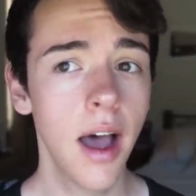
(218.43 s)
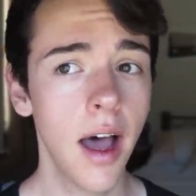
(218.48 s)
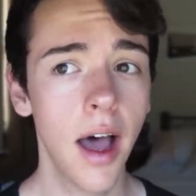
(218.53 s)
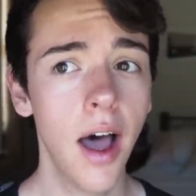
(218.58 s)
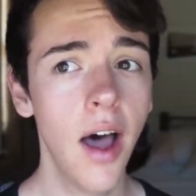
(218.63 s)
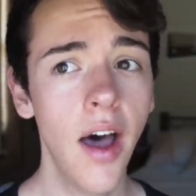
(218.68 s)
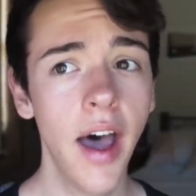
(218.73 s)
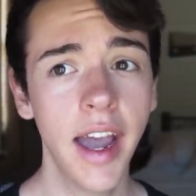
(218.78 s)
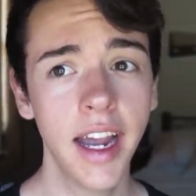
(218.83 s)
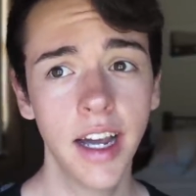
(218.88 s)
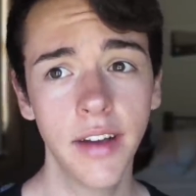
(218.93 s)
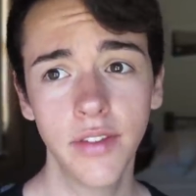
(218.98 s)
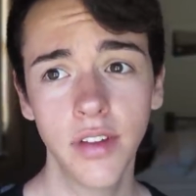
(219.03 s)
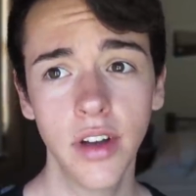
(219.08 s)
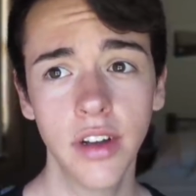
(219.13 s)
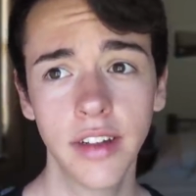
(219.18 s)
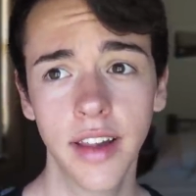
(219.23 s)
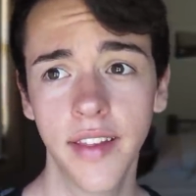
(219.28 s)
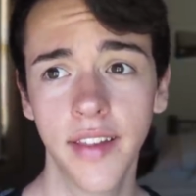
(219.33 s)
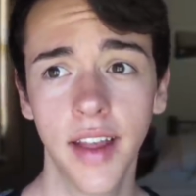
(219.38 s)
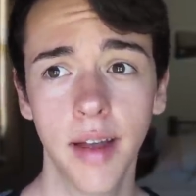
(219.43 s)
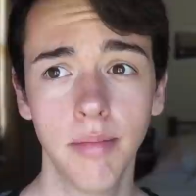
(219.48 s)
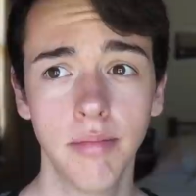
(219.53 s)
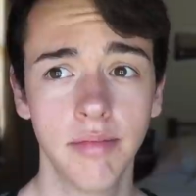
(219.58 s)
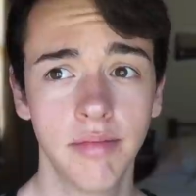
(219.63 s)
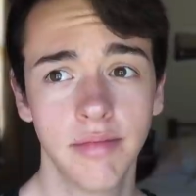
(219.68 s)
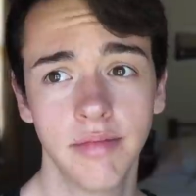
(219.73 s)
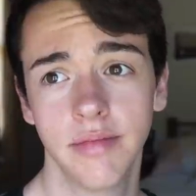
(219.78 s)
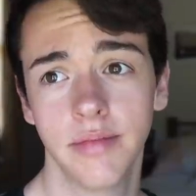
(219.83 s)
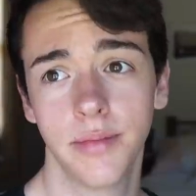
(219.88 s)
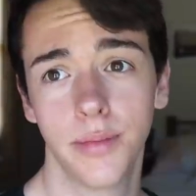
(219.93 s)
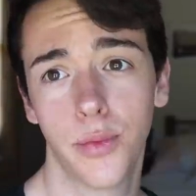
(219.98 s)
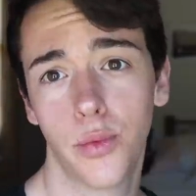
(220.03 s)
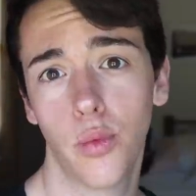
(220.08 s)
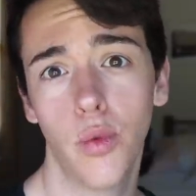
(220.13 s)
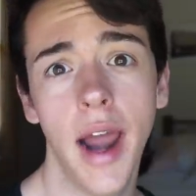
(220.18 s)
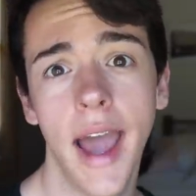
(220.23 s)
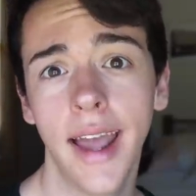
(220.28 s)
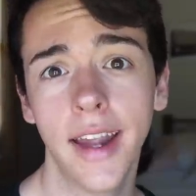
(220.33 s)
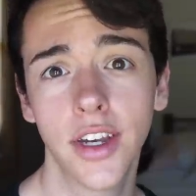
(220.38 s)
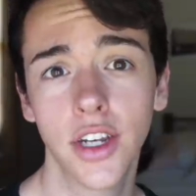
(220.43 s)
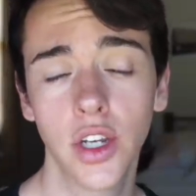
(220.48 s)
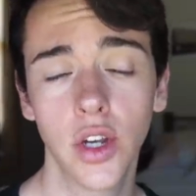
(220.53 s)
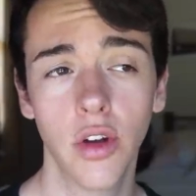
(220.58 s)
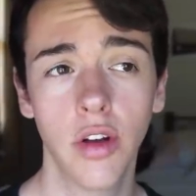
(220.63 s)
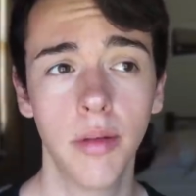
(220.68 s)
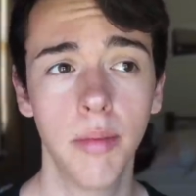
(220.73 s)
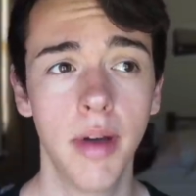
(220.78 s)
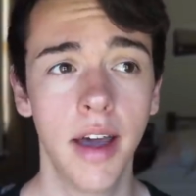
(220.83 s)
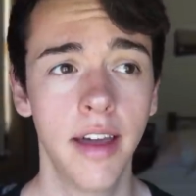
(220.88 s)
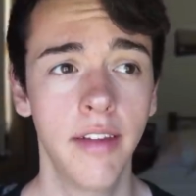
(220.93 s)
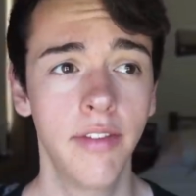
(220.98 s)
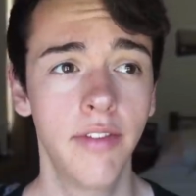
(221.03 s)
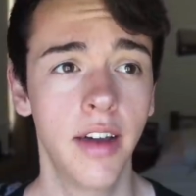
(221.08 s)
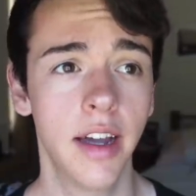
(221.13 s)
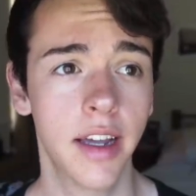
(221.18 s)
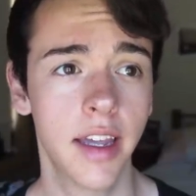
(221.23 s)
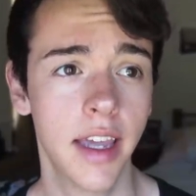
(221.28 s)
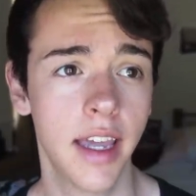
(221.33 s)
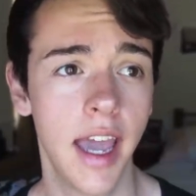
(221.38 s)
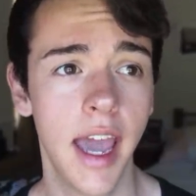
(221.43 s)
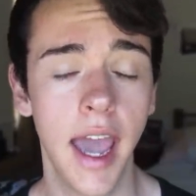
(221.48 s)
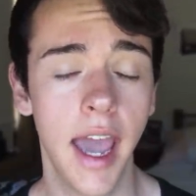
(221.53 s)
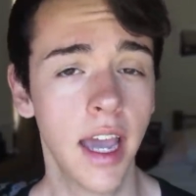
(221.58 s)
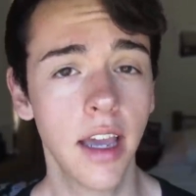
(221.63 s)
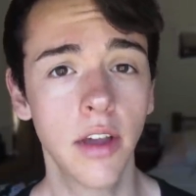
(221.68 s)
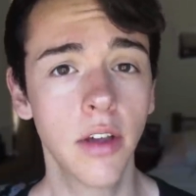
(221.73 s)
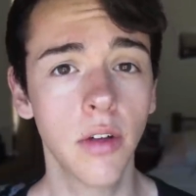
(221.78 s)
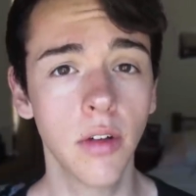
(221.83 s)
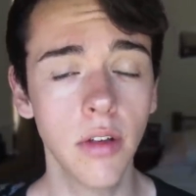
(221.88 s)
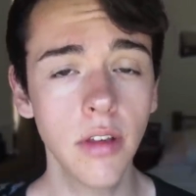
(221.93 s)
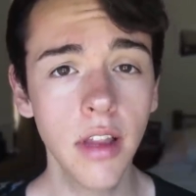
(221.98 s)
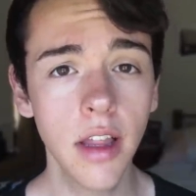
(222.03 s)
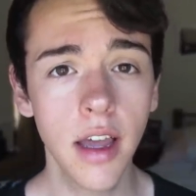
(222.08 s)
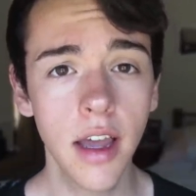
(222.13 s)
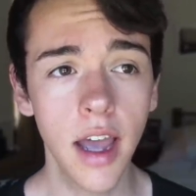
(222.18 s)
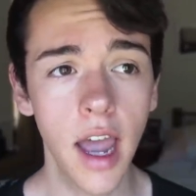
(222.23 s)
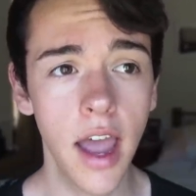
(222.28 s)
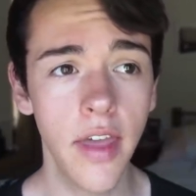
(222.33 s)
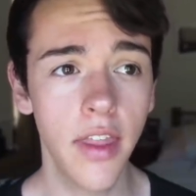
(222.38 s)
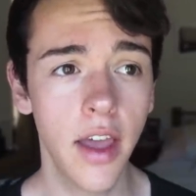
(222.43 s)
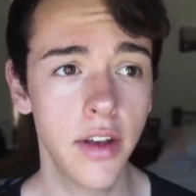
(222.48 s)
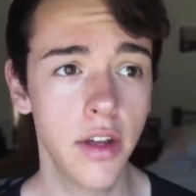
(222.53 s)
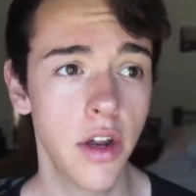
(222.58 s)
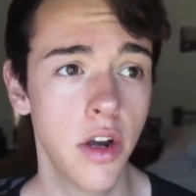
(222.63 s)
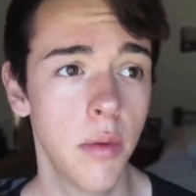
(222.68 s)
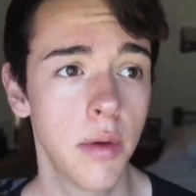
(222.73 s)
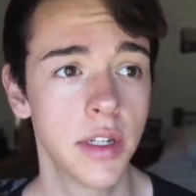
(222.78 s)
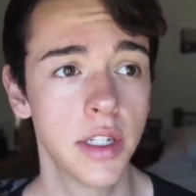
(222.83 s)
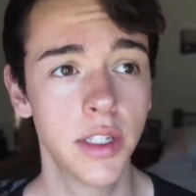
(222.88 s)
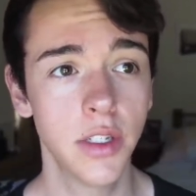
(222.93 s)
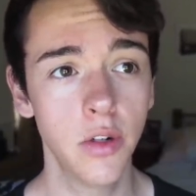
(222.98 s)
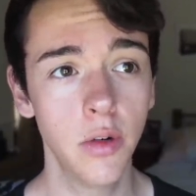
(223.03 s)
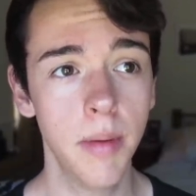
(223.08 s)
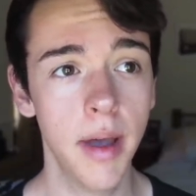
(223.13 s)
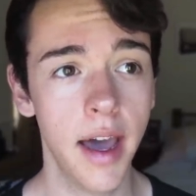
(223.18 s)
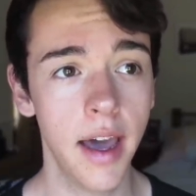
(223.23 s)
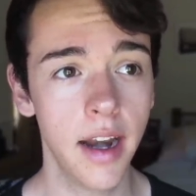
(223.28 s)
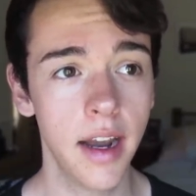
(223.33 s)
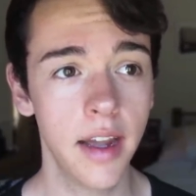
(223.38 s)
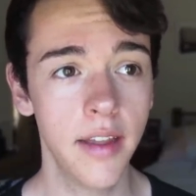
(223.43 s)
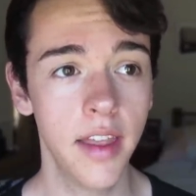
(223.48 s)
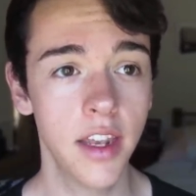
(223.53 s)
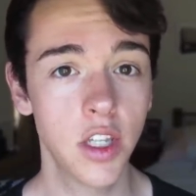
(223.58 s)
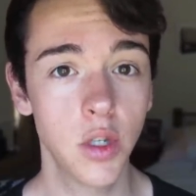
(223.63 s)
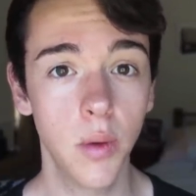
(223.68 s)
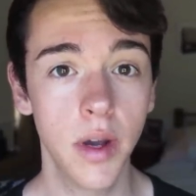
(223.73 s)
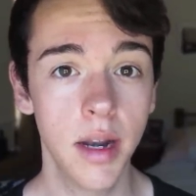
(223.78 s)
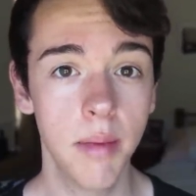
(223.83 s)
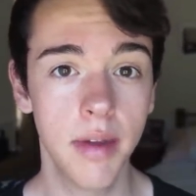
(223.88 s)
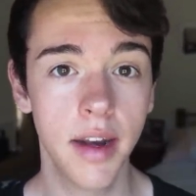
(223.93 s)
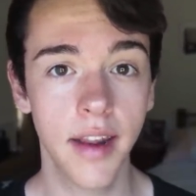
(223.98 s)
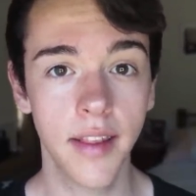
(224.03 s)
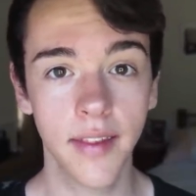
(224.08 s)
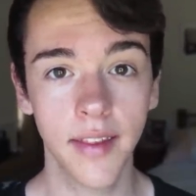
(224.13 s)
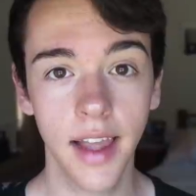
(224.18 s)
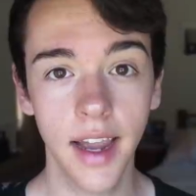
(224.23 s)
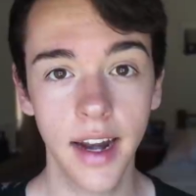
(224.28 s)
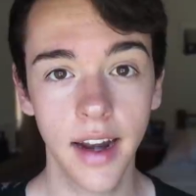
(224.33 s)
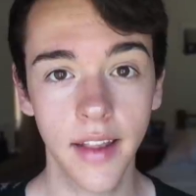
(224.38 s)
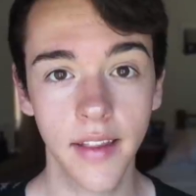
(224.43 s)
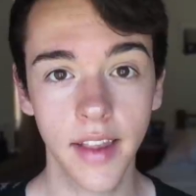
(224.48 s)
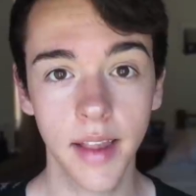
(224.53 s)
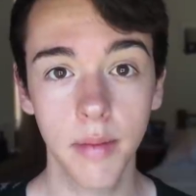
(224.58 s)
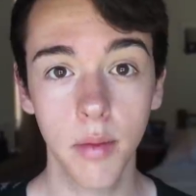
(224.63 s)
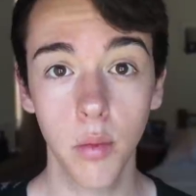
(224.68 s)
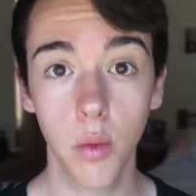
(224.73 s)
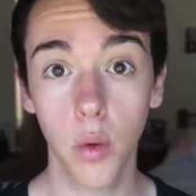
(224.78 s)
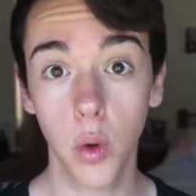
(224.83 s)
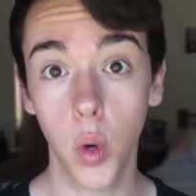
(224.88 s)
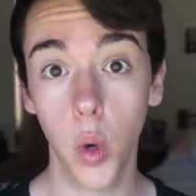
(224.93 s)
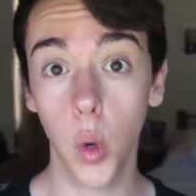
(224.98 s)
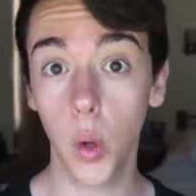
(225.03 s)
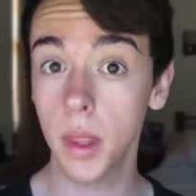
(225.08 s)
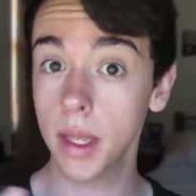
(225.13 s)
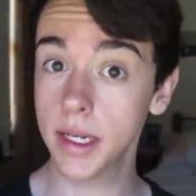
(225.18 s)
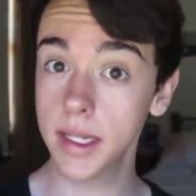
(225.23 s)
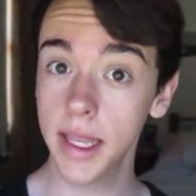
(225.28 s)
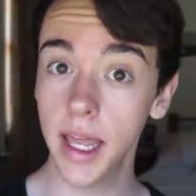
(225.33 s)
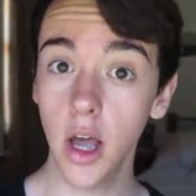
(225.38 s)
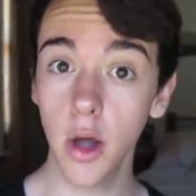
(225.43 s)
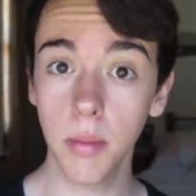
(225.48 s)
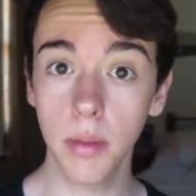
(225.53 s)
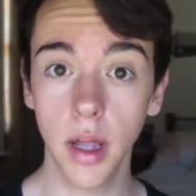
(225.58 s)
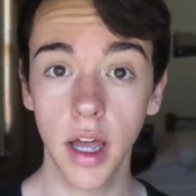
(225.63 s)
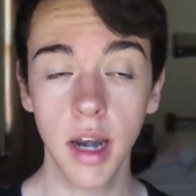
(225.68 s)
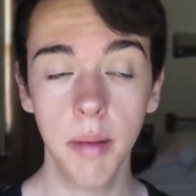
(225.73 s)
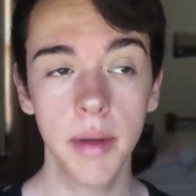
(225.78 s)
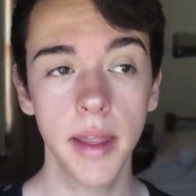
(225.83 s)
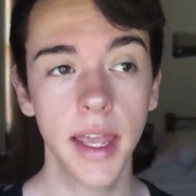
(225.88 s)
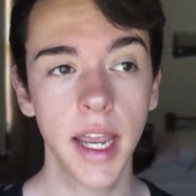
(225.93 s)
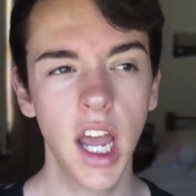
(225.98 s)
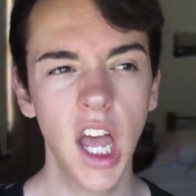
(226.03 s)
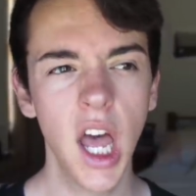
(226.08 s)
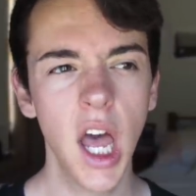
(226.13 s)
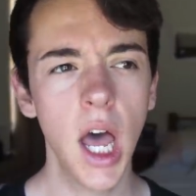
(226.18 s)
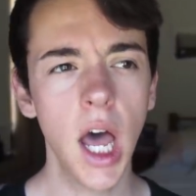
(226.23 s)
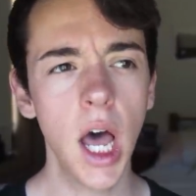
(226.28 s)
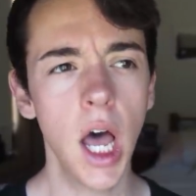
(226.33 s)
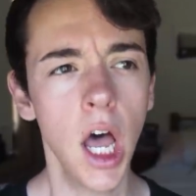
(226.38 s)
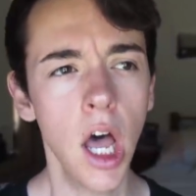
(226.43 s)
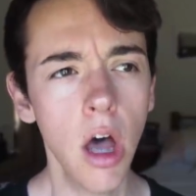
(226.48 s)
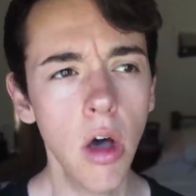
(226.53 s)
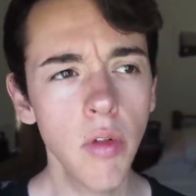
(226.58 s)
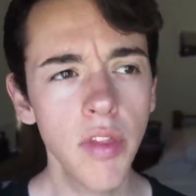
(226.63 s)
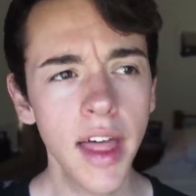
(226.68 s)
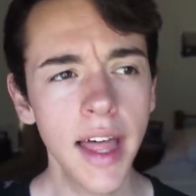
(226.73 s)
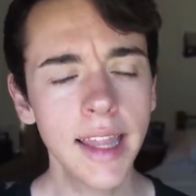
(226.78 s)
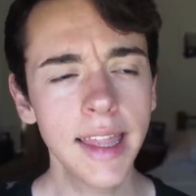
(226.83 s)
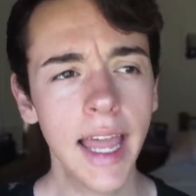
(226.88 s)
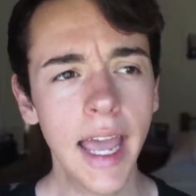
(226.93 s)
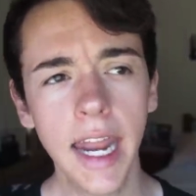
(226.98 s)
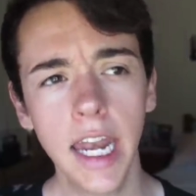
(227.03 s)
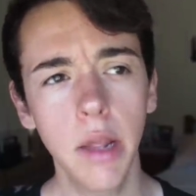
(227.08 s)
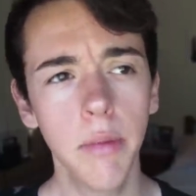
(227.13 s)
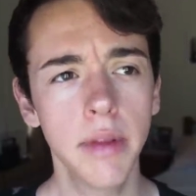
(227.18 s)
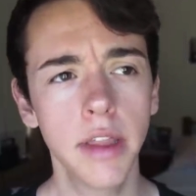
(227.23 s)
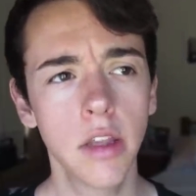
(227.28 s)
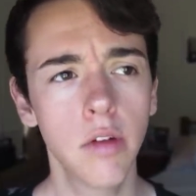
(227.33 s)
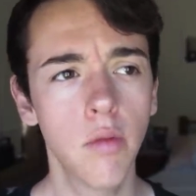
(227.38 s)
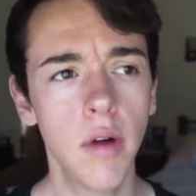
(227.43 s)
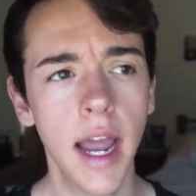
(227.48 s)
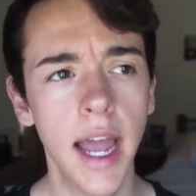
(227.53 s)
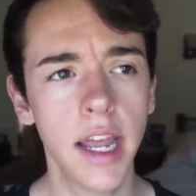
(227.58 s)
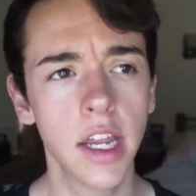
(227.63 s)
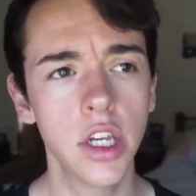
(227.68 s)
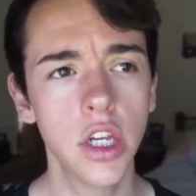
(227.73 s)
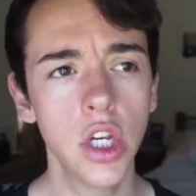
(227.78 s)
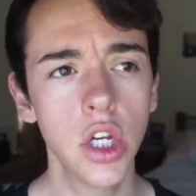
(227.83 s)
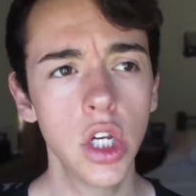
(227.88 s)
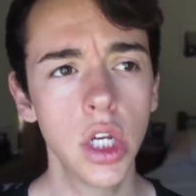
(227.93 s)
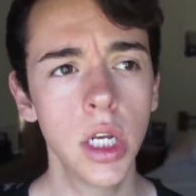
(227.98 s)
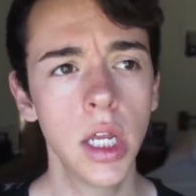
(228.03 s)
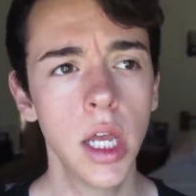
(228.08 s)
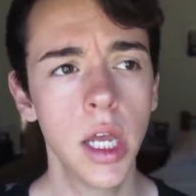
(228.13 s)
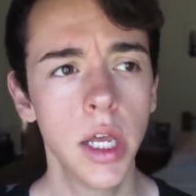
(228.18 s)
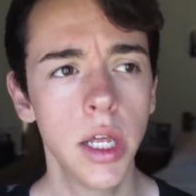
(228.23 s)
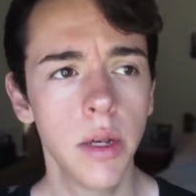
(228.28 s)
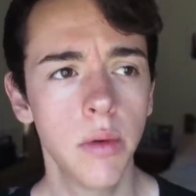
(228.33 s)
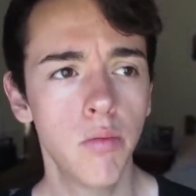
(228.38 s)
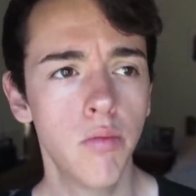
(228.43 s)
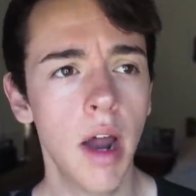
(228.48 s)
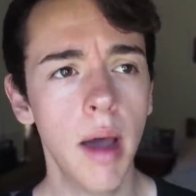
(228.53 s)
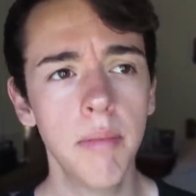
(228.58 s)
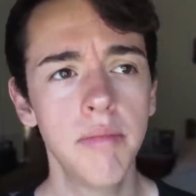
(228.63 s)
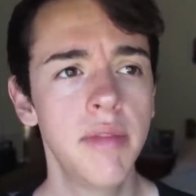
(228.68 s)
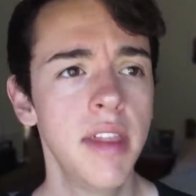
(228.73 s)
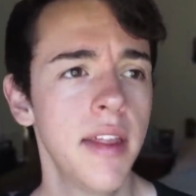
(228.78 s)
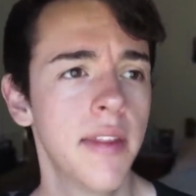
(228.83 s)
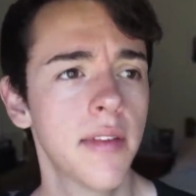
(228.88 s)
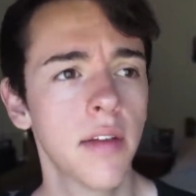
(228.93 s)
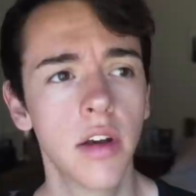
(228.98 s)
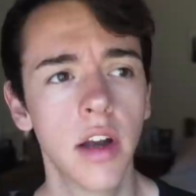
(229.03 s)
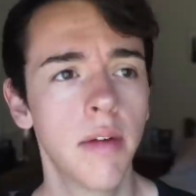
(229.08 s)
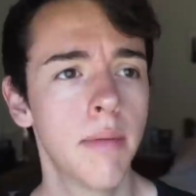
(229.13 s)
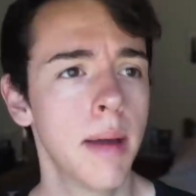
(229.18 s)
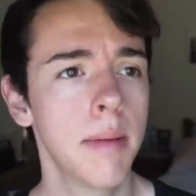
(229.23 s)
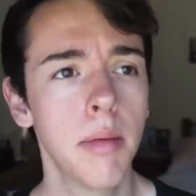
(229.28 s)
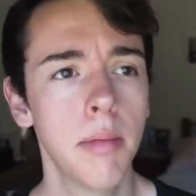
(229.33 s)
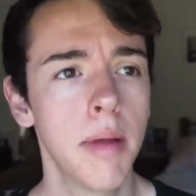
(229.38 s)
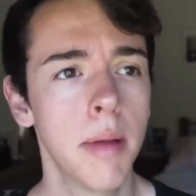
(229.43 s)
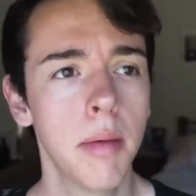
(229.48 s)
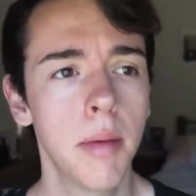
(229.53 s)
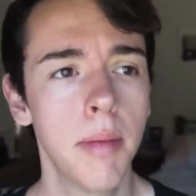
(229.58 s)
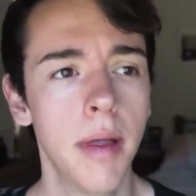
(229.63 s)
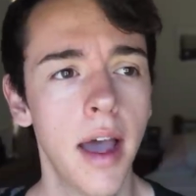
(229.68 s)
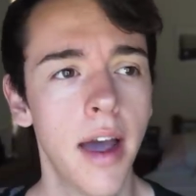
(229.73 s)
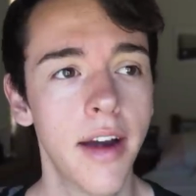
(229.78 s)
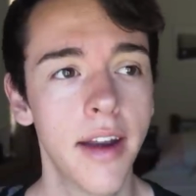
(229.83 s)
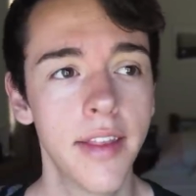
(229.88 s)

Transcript: "Hi, I've got some rash on my fucking ankle," and they don't know what to do about it, and then 20 minutes later someone will call into the helpline and be like, "Oh, that lady with the rash, you should rub this on it, blah blah blah blah blah."